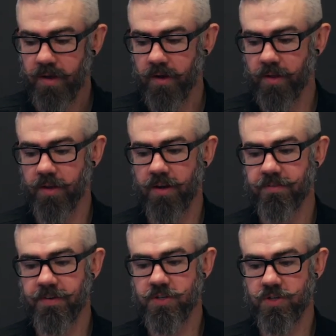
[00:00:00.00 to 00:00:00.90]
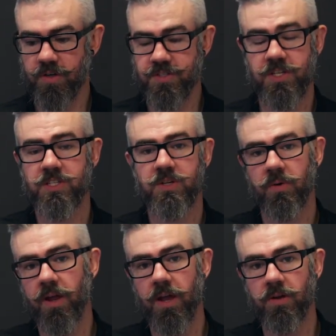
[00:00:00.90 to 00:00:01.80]
are either going to feature a
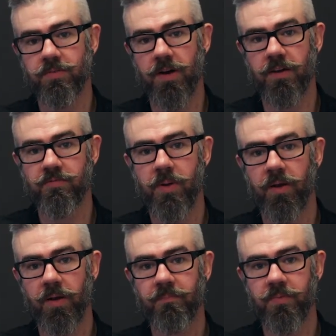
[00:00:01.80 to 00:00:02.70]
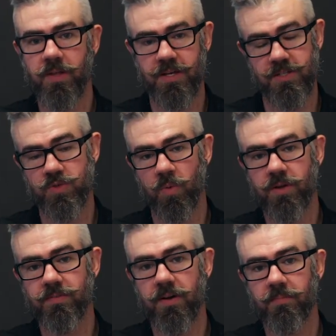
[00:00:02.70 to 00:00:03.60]
61805 bearing as a
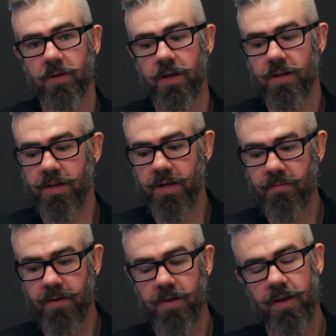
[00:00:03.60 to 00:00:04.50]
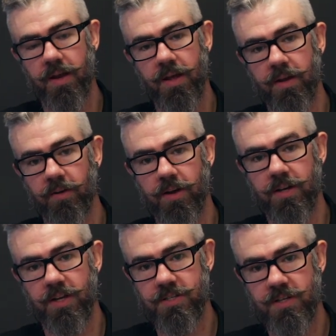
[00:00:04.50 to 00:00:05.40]
25mm ID and an
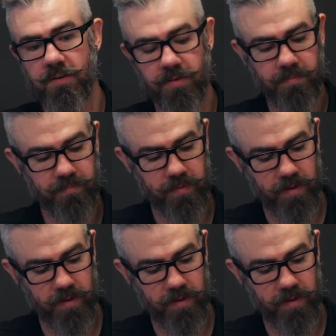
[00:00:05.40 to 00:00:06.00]
integrated dust cover,